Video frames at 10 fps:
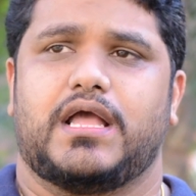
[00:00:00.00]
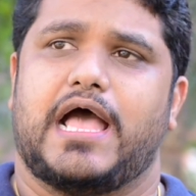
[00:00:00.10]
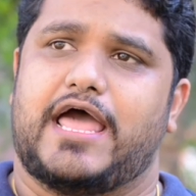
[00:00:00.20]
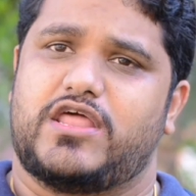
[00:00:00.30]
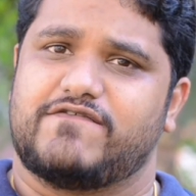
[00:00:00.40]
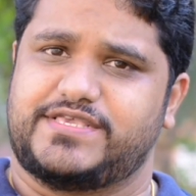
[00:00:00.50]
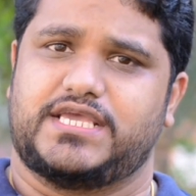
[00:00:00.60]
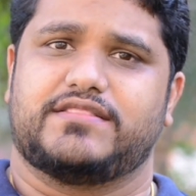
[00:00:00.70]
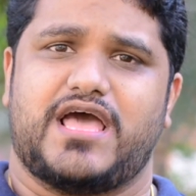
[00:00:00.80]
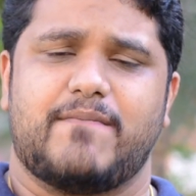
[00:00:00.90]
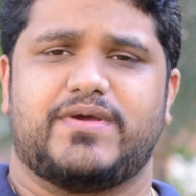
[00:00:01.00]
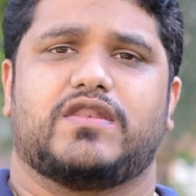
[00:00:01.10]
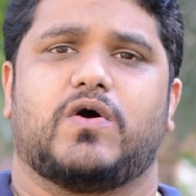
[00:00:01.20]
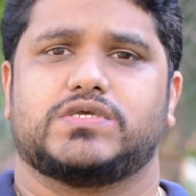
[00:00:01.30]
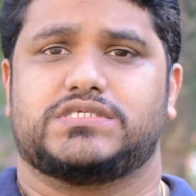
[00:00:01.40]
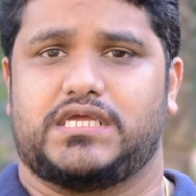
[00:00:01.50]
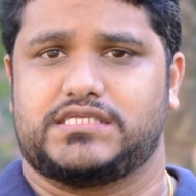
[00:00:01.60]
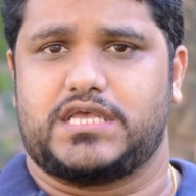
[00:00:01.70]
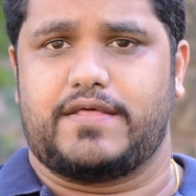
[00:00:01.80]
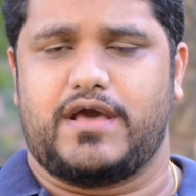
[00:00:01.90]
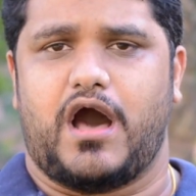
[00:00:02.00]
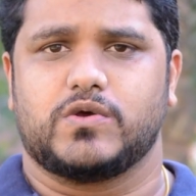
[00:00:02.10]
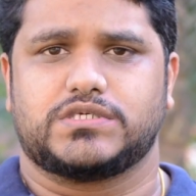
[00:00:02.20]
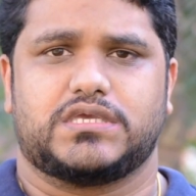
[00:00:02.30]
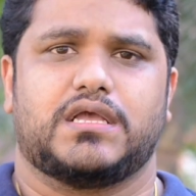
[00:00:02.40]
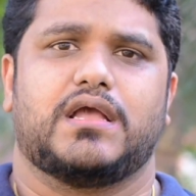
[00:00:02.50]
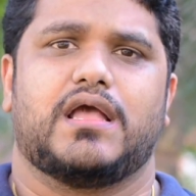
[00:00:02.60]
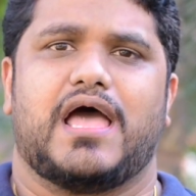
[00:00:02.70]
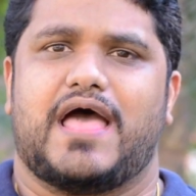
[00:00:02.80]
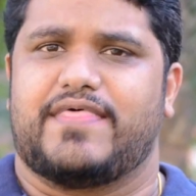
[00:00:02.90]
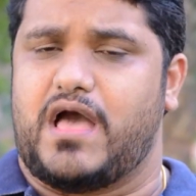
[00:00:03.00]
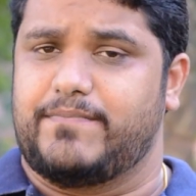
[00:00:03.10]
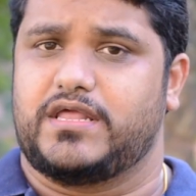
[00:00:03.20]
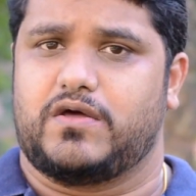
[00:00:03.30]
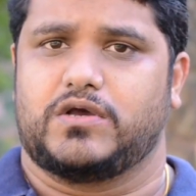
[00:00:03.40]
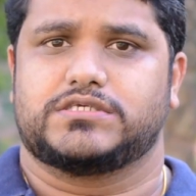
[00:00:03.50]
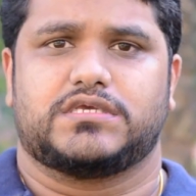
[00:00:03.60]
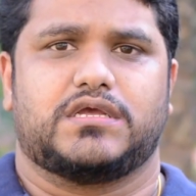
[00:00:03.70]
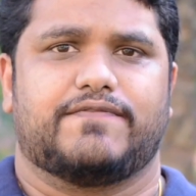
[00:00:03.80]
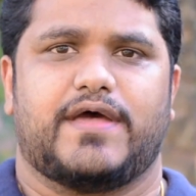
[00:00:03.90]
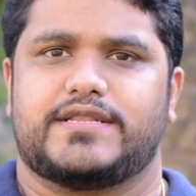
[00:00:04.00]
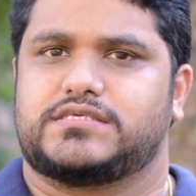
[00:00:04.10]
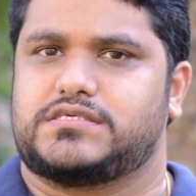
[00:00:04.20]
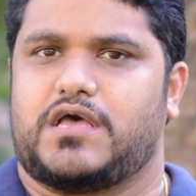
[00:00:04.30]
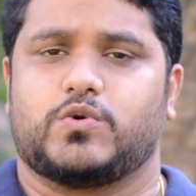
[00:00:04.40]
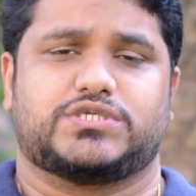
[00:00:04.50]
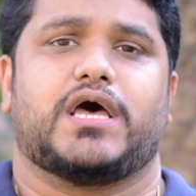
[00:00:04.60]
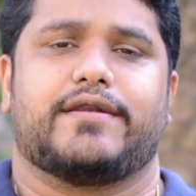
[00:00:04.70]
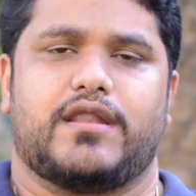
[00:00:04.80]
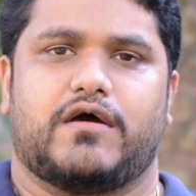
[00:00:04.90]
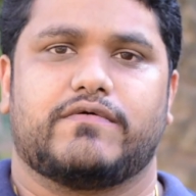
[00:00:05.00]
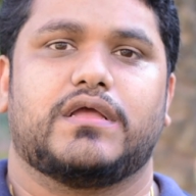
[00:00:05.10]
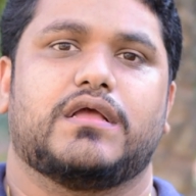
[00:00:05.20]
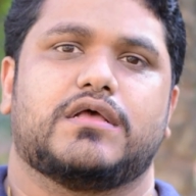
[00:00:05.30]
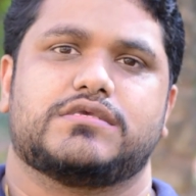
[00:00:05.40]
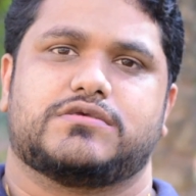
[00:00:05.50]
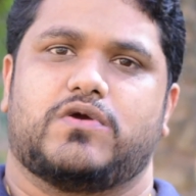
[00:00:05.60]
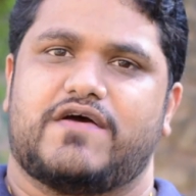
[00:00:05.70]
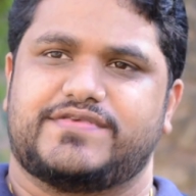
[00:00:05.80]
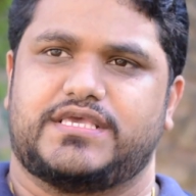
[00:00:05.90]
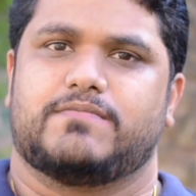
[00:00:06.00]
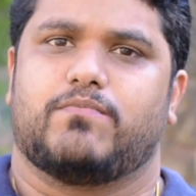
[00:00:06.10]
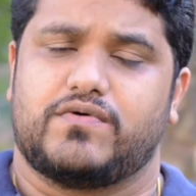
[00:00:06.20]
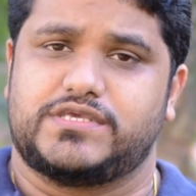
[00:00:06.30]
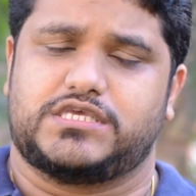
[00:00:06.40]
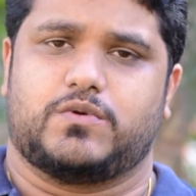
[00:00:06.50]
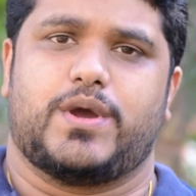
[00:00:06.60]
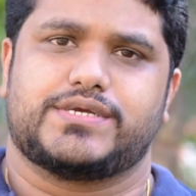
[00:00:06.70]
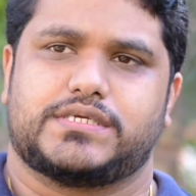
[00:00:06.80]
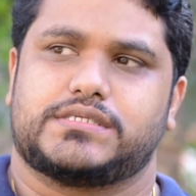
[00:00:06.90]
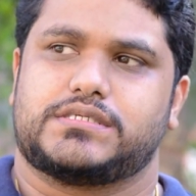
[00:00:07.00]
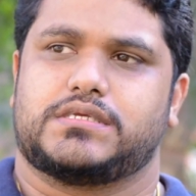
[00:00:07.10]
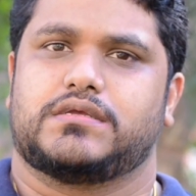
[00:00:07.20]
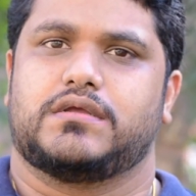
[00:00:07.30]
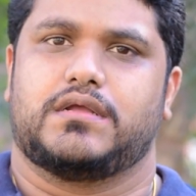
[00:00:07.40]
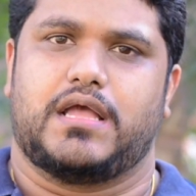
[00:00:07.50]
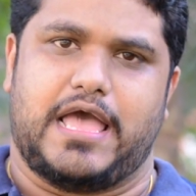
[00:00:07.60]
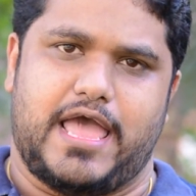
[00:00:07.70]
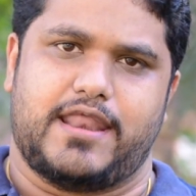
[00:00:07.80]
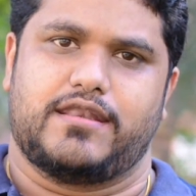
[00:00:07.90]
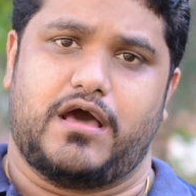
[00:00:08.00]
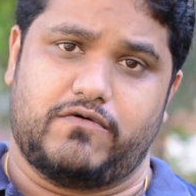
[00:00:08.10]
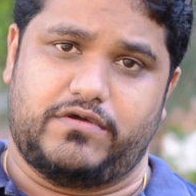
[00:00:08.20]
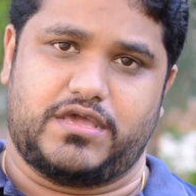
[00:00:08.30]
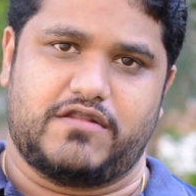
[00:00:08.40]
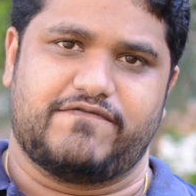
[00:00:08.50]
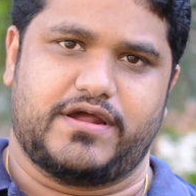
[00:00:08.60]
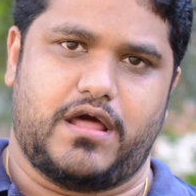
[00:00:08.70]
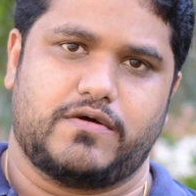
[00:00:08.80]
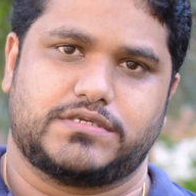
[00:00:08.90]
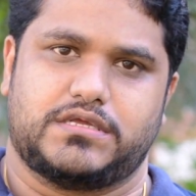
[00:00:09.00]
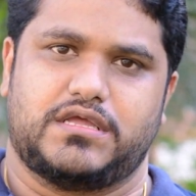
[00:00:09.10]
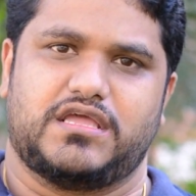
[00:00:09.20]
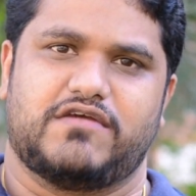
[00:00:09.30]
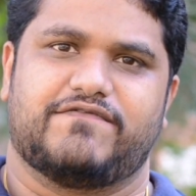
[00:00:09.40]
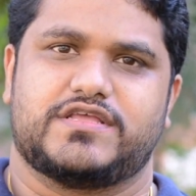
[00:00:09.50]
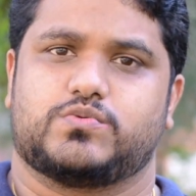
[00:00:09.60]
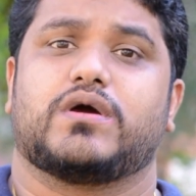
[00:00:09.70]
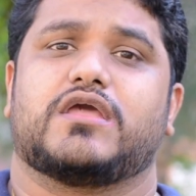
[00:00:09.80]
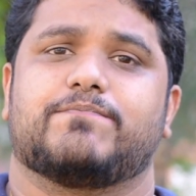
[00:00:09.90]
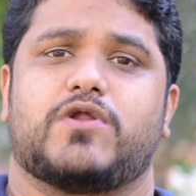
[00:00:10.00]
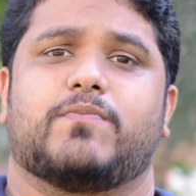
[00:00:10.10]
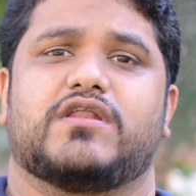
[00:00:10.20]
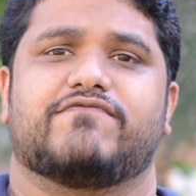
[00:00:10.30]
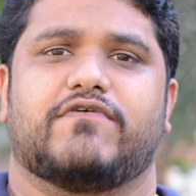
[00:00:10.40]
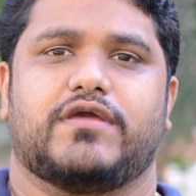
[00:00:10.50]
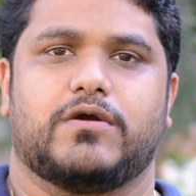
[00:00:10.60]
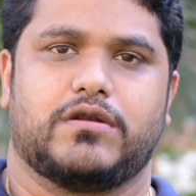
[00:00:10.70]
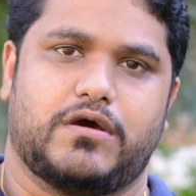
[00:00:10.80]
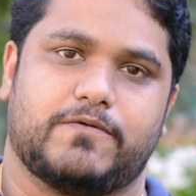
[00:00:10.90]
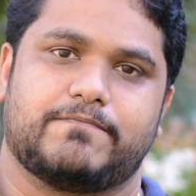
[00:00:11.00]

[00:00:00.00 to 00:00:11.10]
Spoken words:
And you have seen the ambient noise inside the house and the ambient noise that is outside now. So you have seen both the situations, and now you can figure out if it is working properly for you or not.